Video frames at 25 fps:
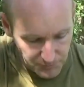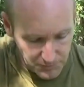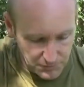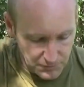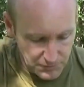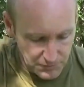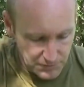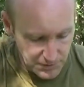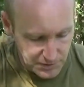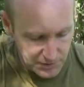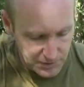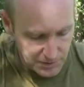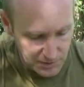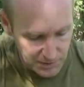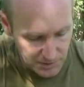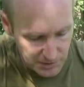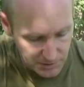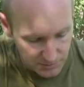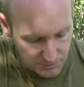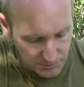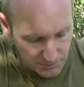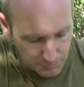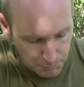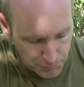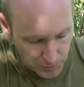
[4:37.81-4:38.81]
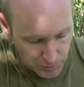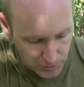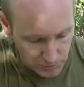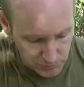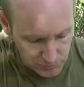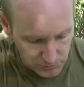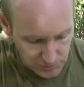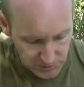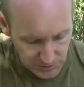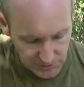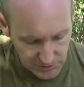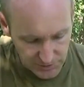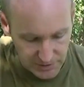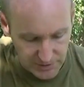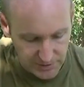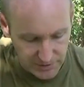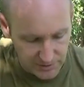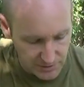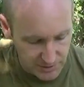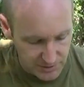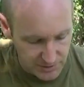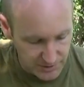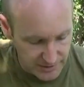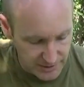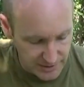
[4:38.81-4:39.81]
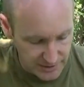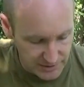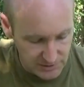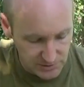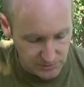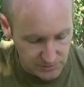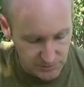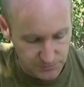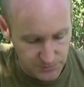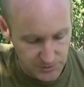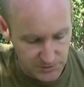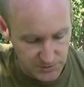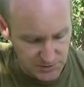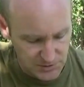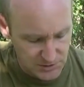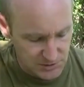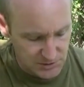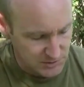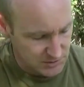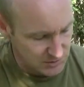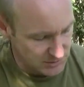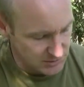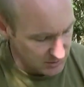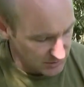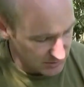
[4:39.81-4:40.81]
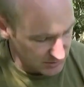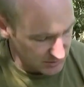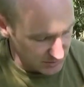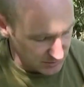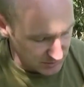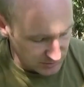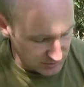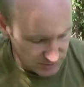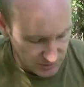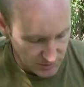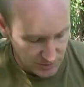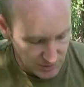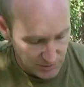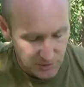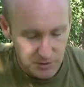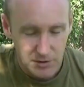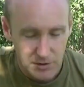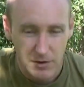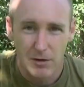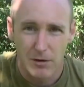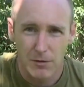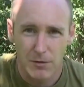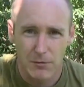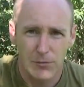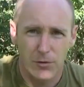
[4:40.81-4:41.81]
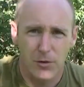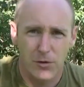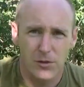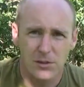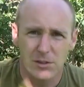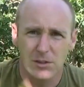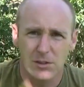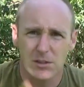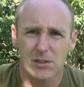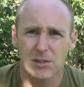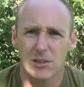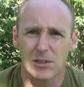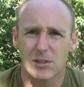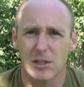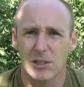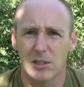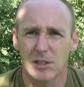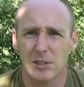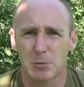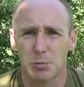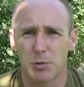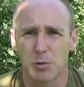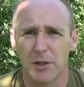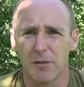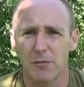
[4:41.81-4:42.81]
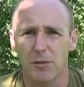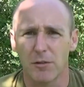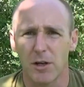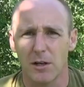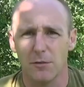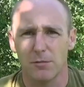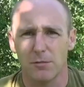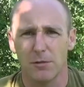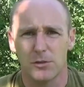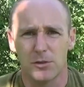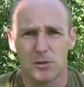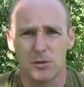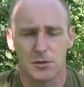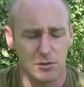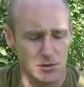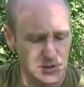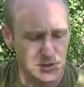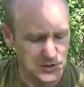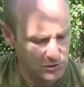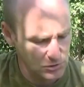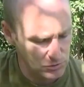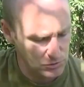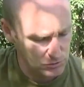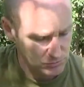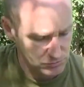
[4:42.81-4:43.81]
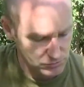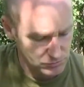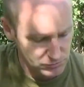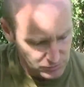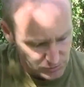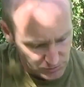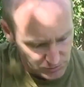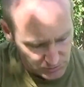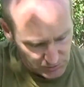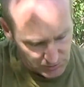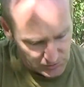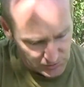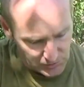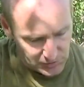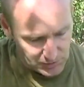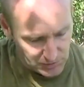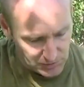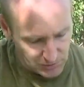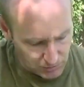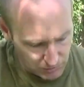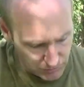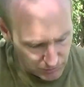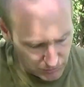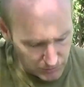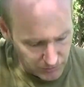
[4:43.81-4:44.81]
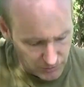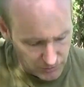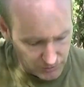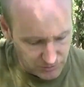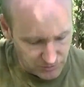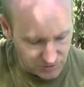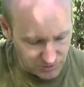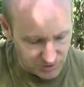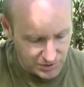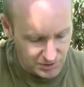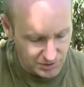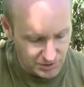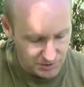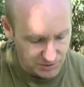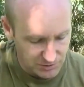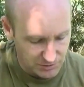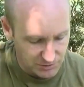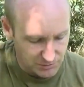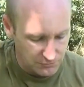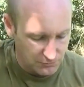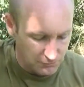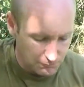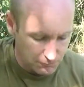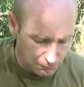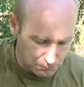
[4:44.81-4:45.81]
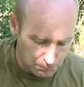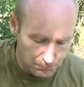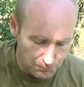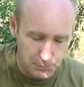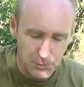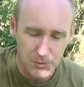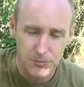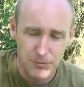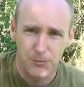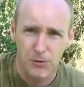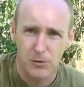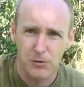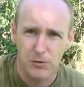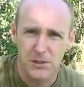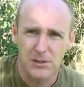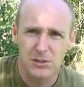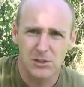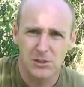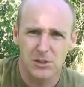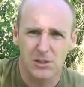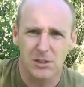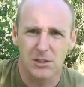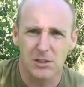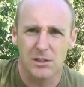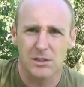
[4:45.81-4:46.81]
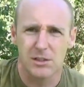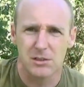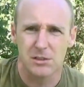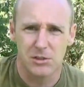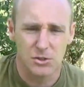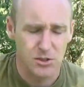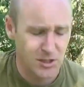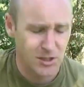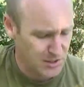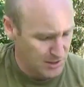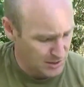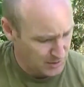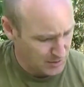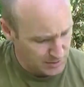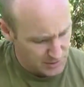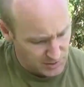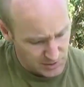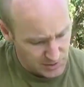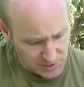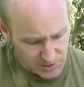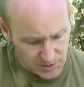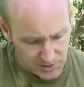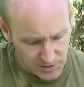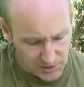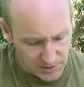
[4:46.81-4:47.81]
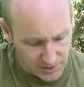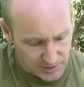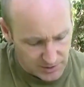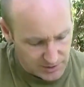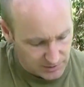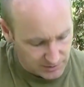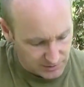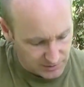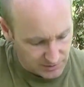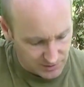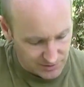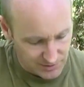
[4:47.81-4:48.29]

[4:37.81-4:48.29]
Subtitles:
The bolt and the action of this, of course this is a spring rifle, so you need to load it before each shot, and